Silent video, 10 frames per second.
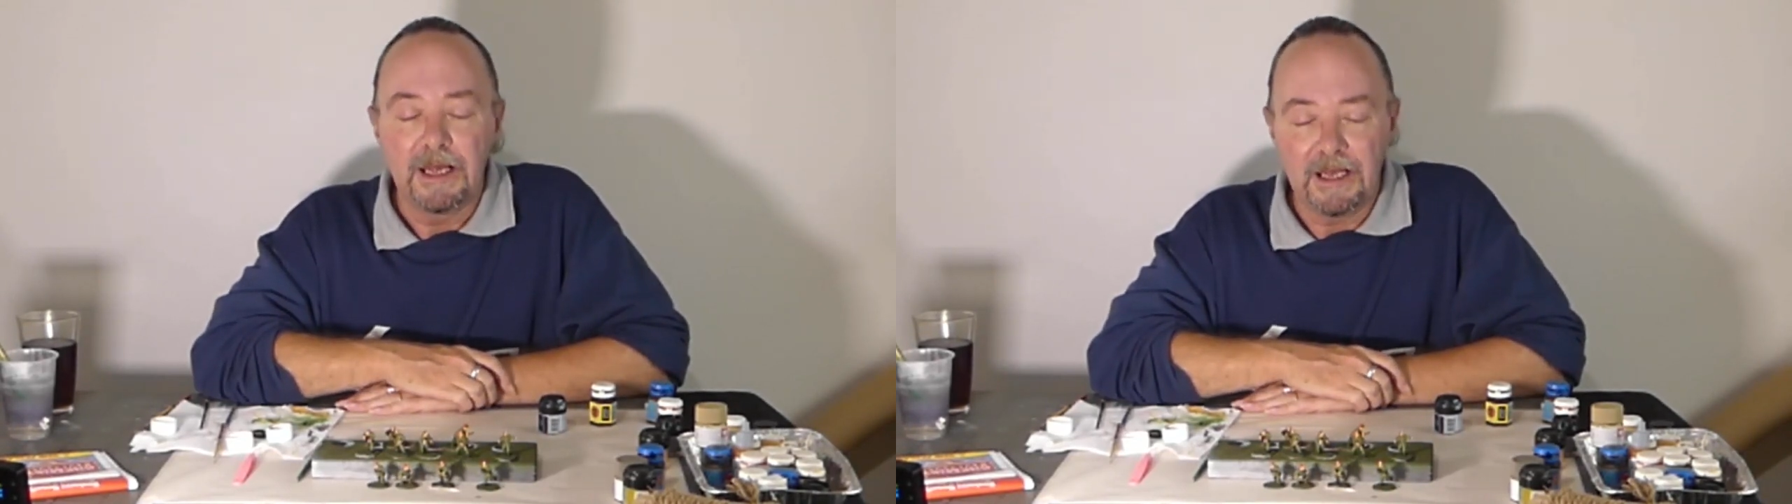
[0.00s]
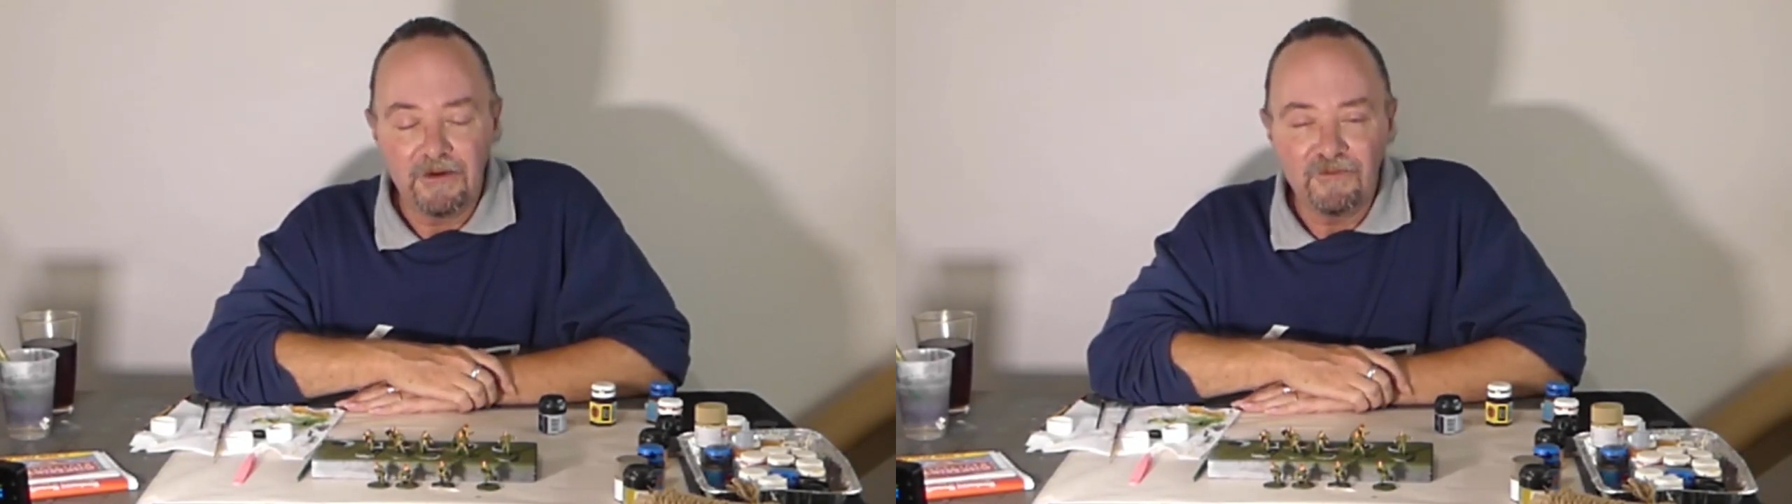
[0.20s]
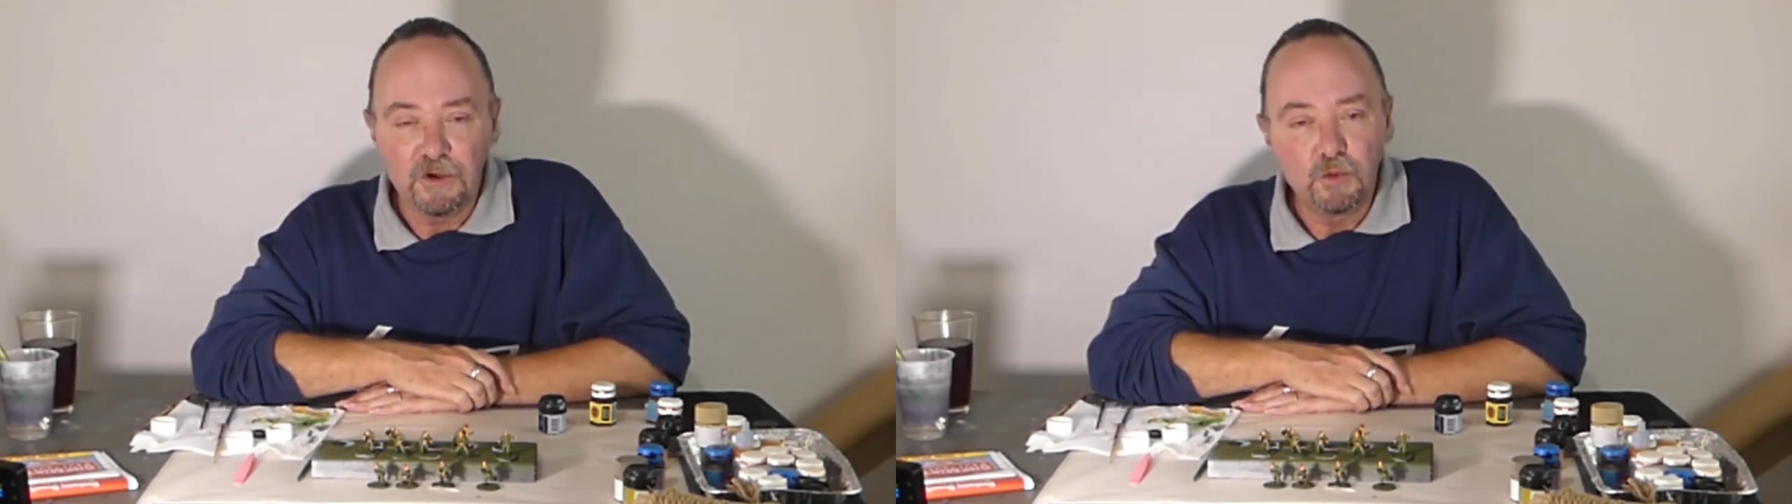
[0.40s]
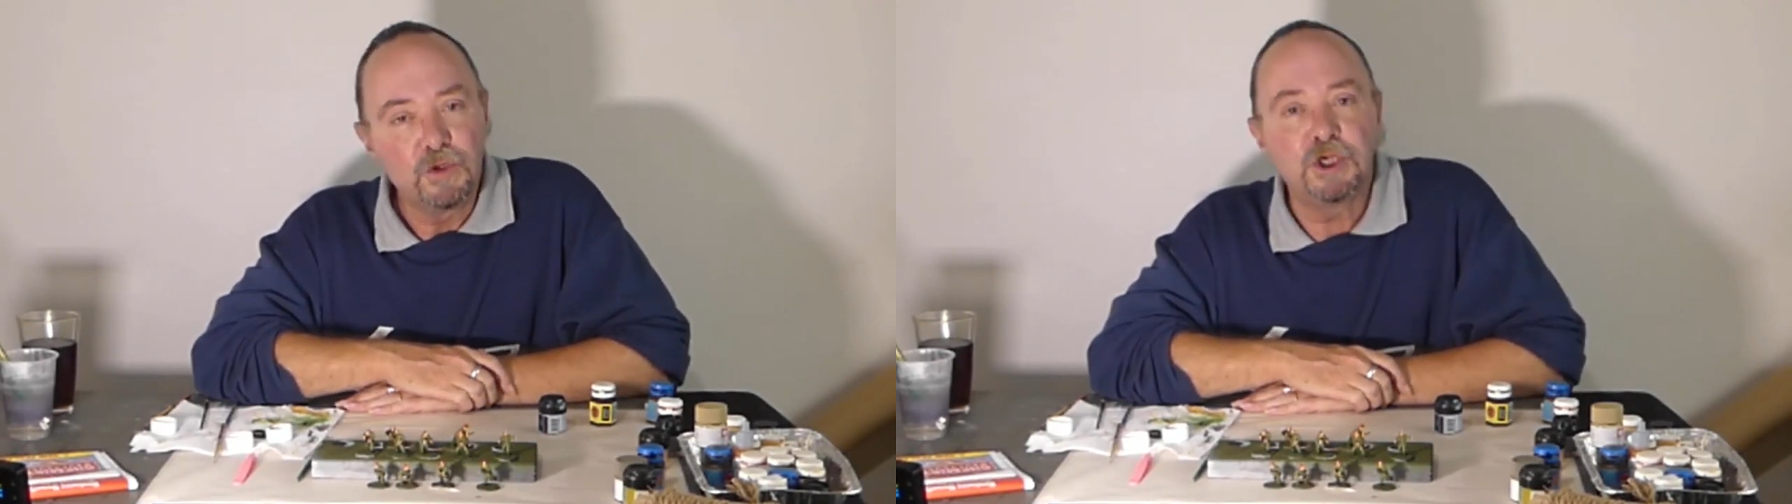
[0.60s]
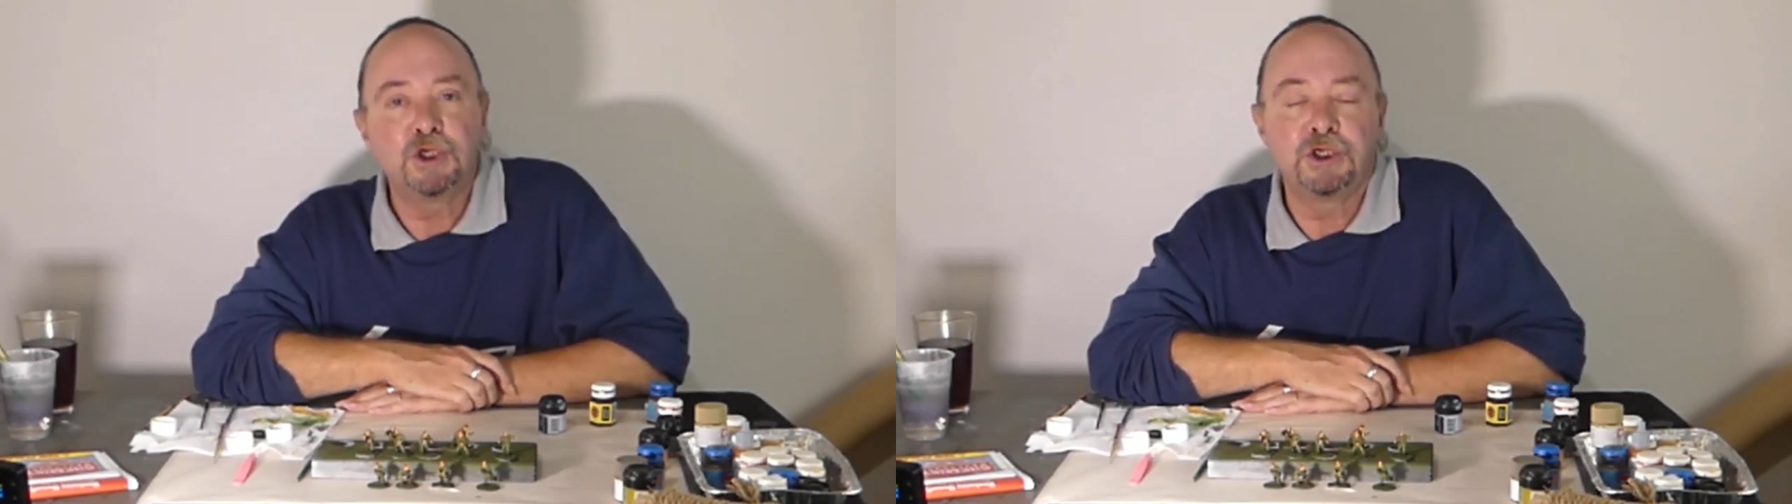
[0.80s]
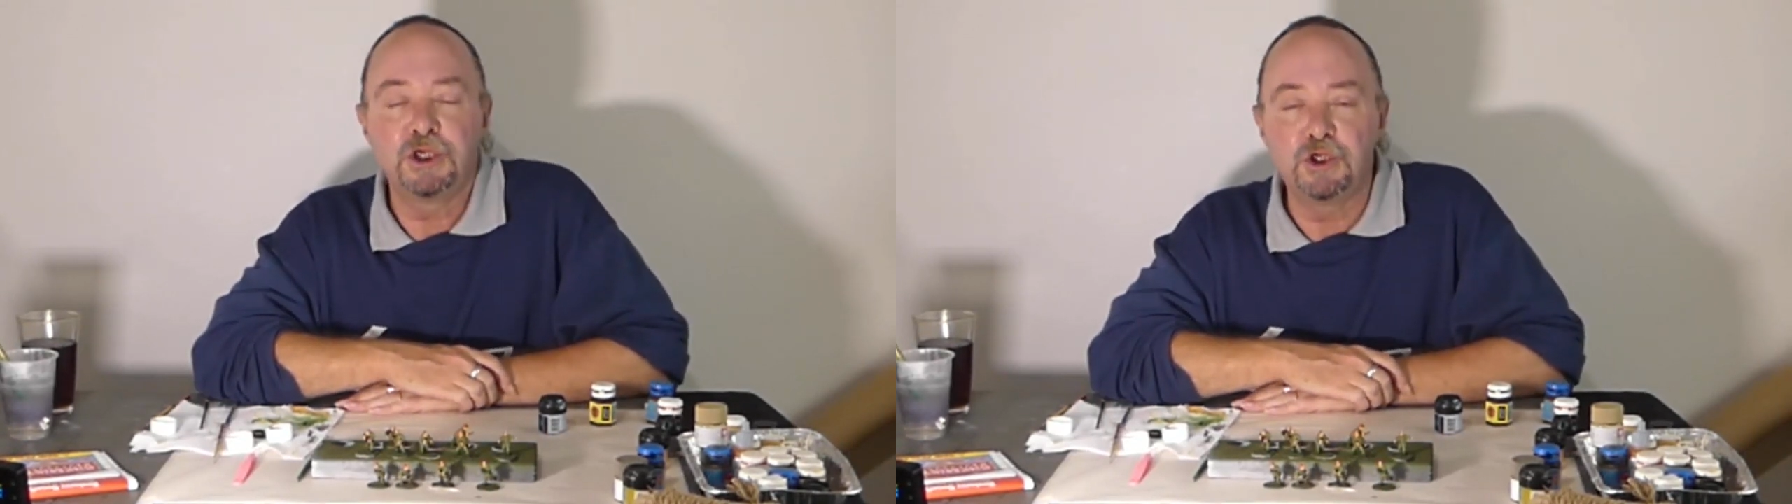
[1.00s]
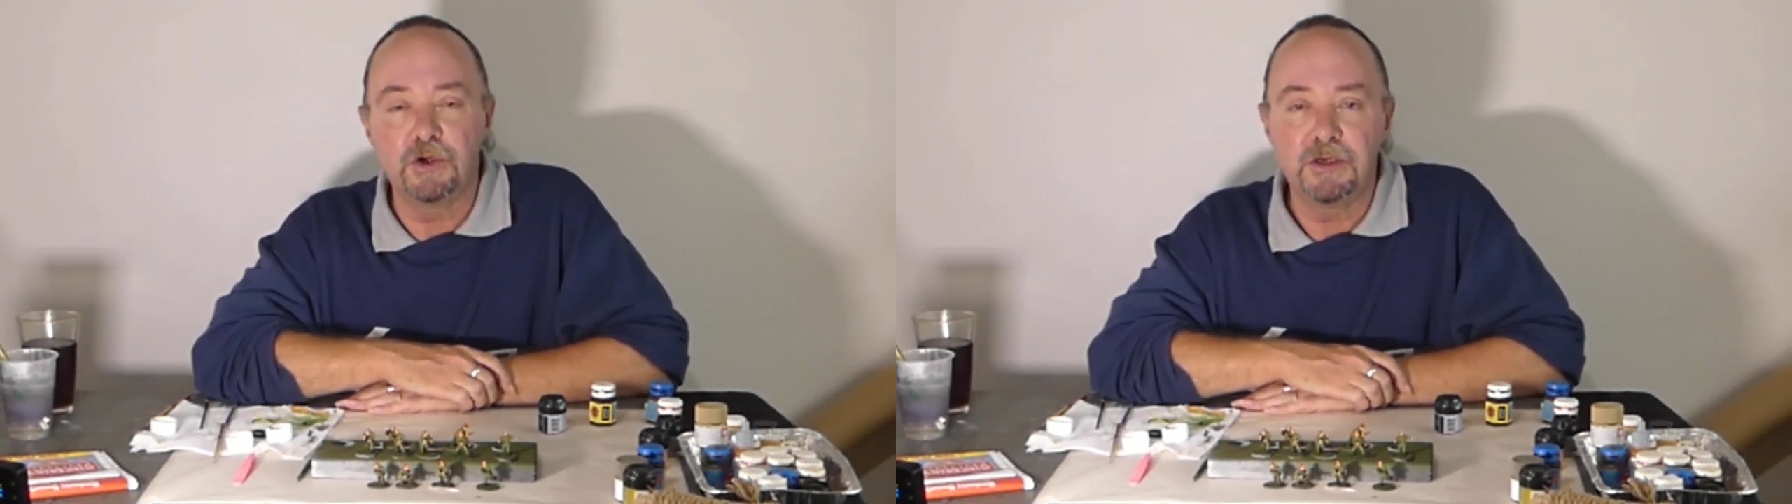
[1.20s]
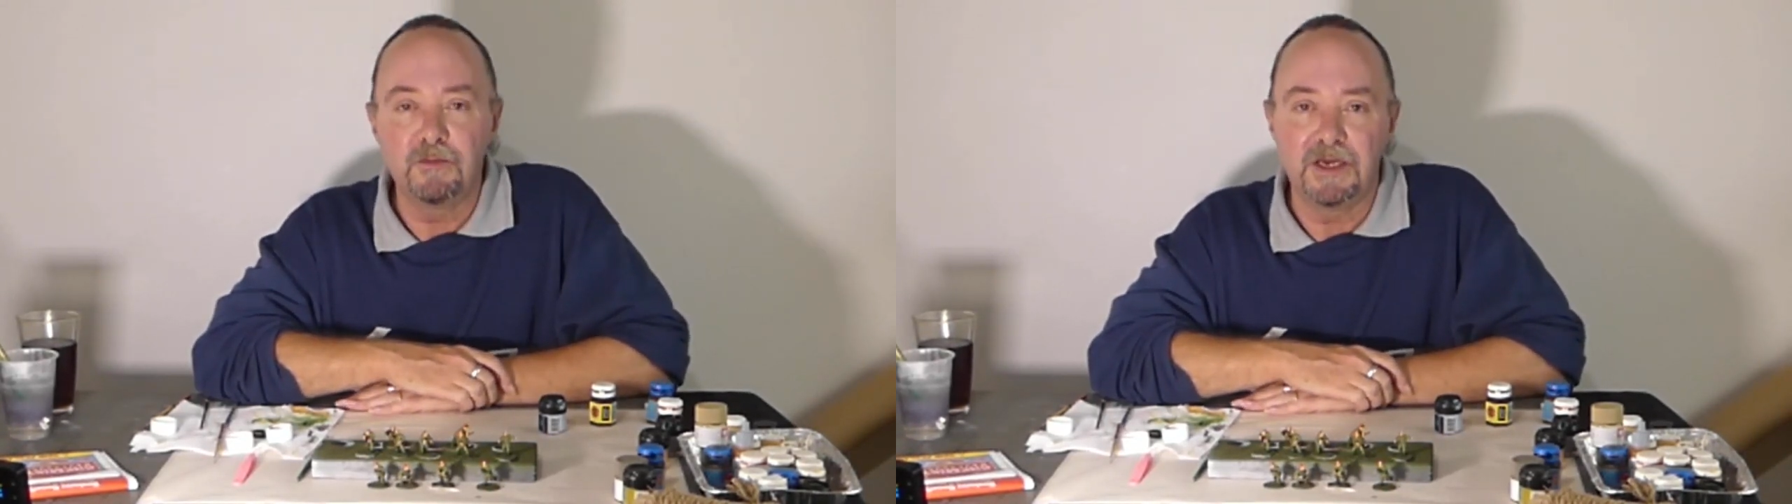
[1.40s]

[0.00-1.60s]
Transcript: if you wish to join